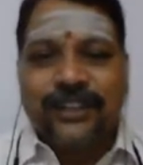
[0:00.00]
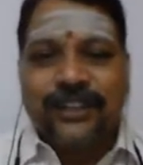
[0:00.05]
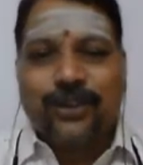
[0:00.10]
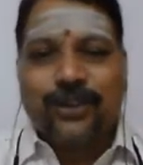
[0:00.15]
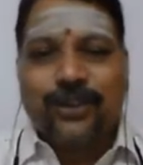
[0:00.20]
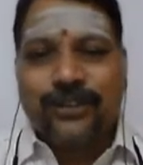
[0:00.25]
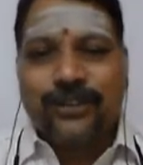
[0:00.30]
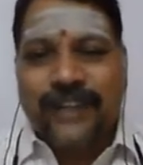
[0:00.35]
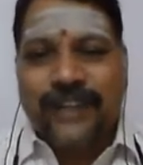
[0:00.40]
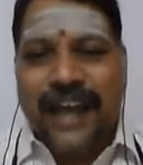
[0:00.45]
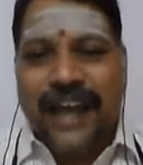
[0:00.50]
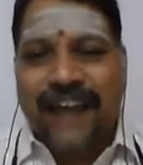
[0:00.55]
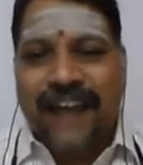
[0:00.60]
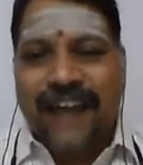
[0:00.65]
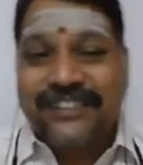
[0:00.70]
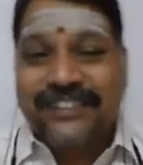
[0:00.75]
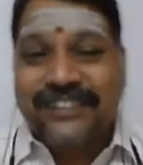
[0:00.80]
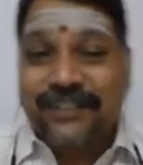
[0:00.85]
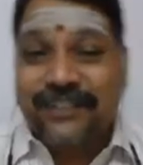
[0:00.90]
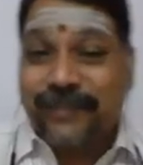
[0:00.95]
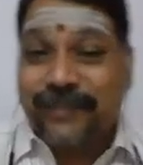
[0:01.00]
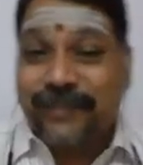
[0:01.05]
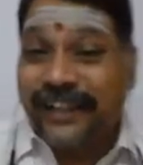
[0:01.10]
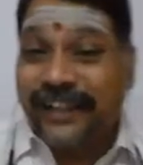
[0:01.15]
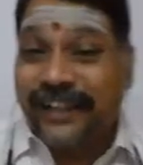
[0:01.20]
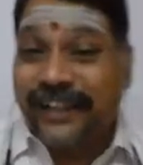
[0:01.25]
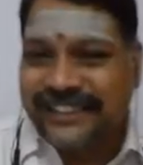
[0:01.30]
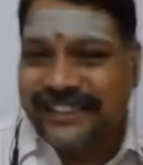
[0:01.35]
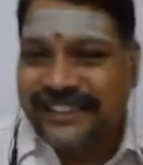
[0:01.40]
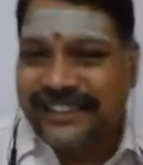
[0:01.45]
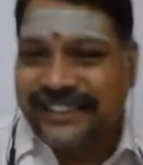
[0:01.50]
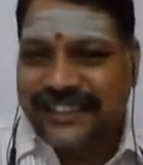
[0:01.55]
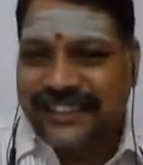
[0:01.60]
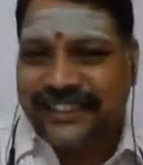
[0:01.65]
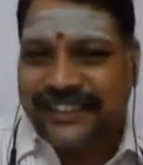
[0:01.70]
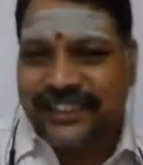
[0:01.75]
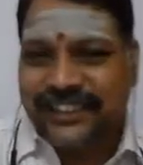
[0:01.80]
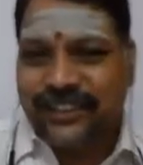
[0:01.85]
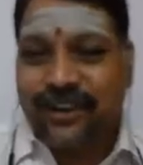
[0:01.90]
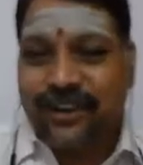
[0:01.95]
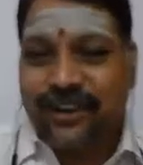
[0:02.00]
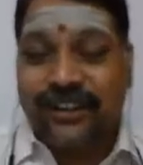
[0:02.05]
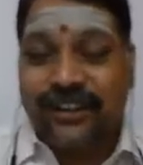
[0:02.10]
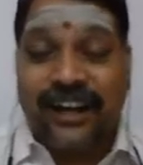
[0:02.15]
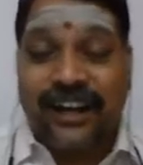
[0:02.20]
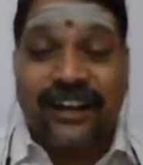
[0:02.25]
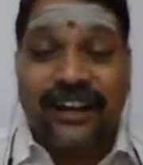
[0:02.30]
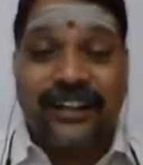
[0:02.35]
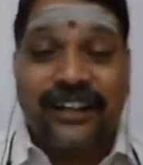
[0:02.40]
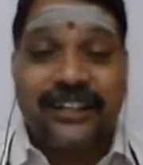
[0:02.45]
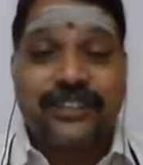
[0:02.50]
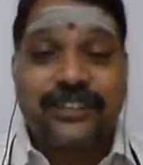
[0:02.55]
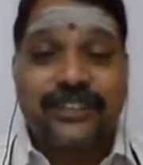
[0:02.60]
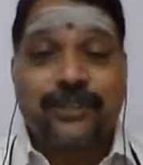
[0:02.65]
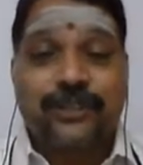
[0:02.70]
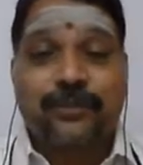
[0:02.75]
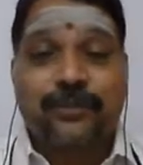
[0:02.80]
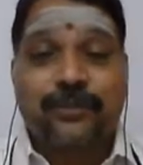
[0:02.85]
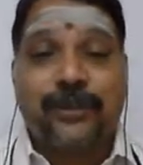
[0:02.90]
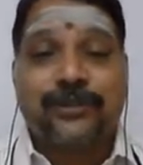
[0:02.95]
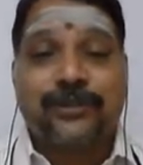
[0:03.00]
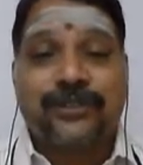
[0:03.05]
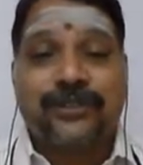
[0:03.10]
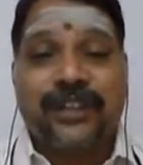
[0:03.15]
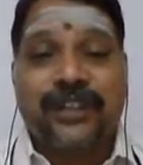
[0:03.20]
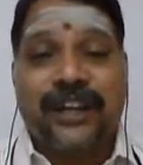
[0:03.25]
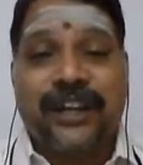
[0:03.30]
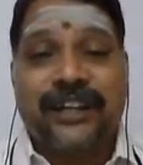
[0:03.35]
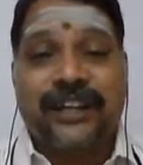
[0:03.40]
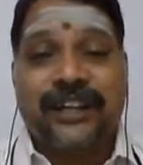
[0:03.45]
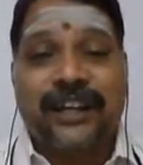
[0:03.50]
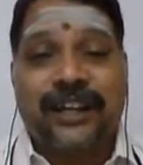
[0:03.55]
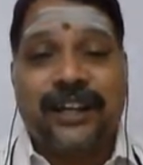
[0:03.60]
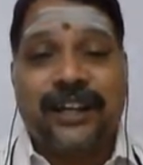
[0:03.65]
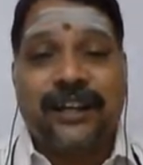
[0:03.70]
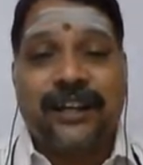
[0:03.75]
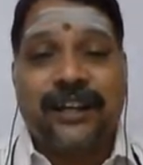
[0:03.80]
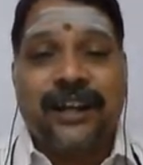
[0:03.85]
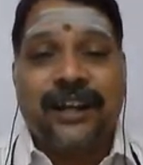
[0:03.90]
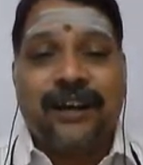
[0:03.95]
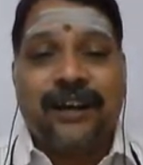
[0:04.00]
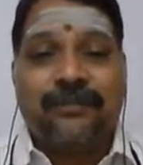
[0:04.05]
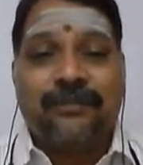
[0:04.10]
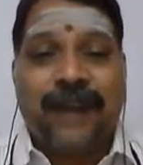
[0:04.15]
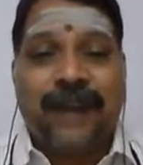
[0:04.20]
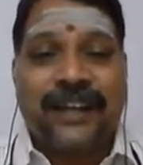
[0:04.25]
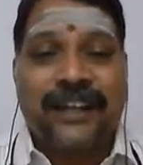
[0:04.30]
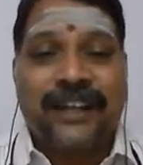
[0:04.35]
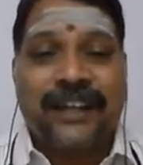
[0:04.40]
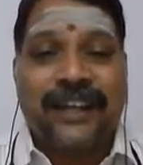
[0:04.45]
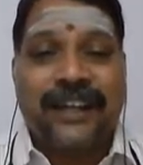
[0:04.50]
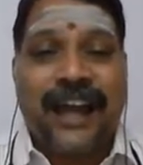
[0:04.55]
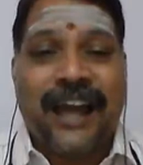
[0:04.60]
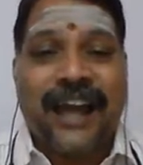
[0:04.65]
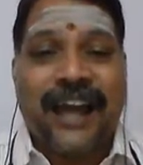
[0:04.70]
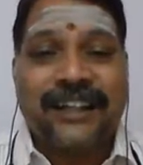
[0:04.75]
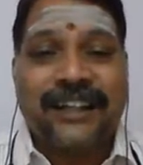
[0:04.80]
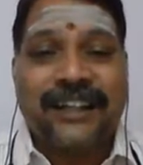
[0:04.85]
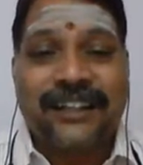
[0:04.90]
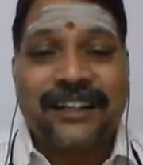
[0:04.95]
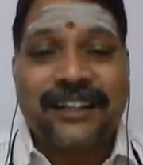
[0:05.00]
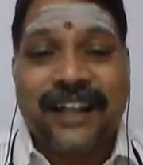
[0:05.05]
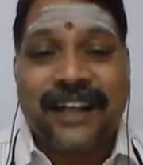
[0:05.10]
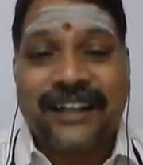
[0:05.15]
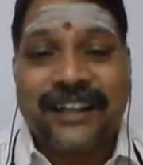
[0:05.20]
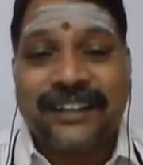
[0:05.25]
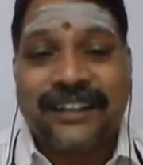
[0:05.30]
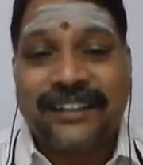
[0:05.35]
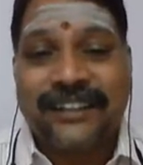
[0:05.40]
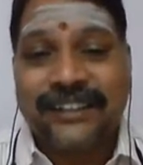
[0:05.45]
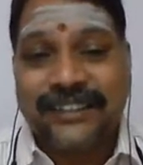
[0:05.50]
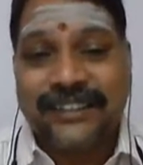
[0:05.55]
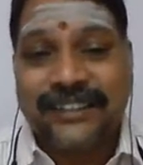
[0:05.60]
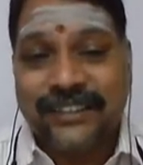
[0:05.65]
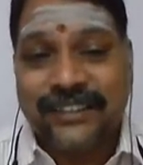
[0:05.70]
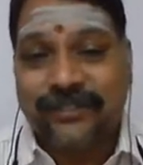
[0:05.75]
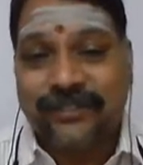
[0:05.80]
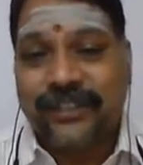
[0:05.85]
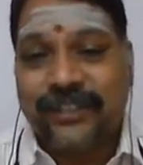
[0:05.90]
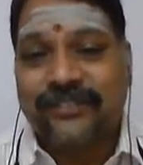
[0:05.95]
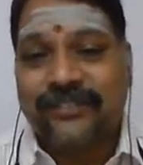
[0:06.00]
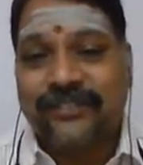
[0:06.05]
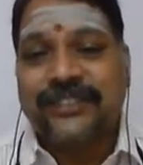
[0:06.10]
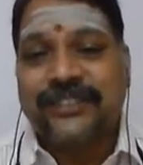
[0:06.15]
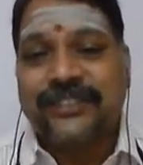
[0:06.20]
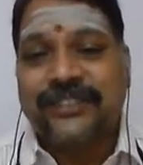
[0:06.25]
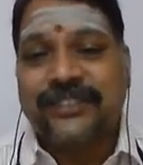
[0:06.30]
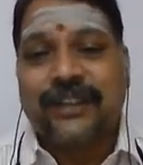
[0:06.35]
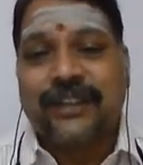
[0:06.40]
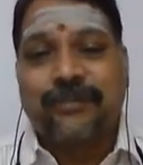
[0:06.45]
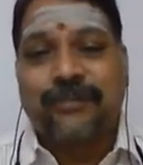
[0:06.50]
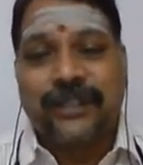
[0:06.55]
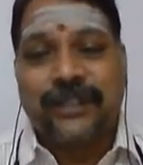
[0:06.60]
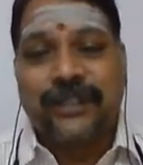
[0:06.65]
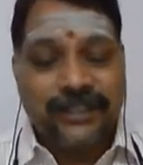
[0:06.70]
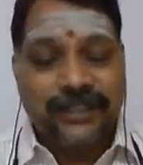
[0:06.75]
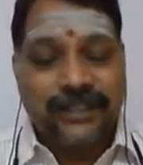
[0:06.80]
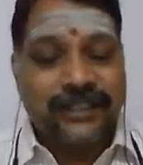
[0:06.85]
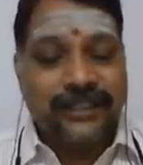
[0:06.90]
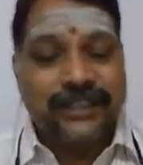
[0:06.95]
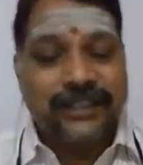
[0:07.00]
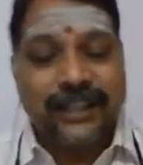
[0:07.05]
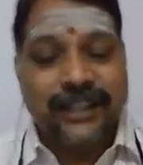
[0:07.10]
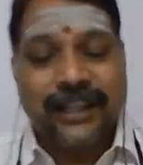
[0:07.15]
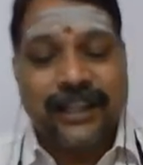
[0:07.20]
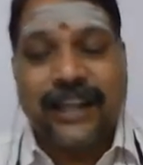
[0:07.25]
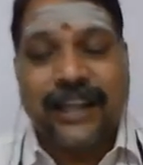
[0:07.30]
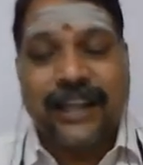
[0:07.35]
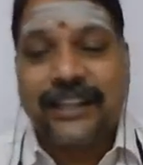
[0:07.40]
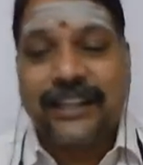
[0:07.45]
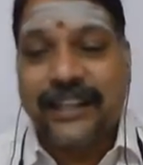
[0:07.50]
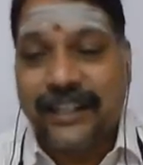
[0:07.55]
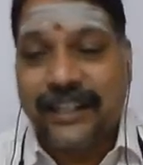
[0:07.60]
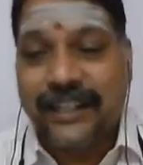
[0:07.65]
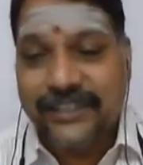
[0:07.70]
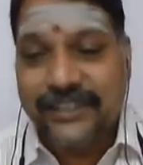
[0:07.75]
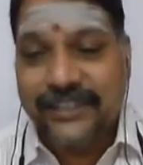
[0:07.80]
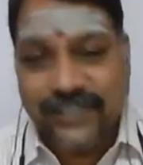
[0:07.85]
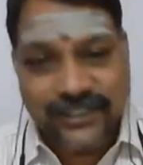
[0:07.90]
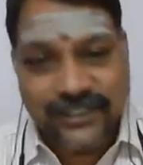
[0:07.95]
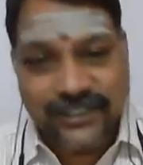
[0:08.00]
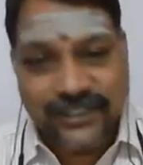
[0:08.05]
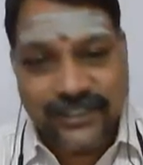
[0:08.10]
So they have a separate legislation called Agriculture Produce Grading and Marking Act 1937, which is amended in 1986.